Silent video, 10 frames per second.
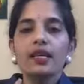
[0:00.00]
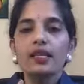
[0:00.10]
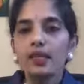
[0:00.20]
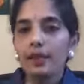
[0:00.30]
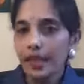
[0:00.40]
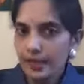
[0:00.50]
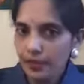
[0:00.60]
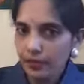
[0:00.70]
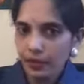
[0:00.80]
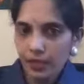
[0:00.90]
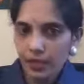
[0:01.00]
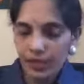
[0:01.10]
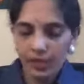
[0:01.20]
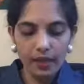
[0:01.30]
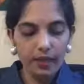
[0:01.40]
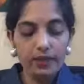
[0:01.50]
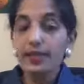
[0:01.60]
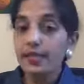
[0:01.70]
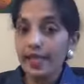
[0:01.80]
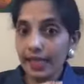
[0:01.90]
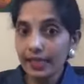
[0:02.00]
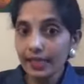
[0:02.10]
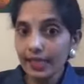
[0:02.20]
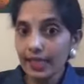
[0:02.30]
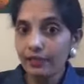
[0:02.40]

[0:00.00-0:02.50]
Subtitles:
So that's the first thing. The second thing,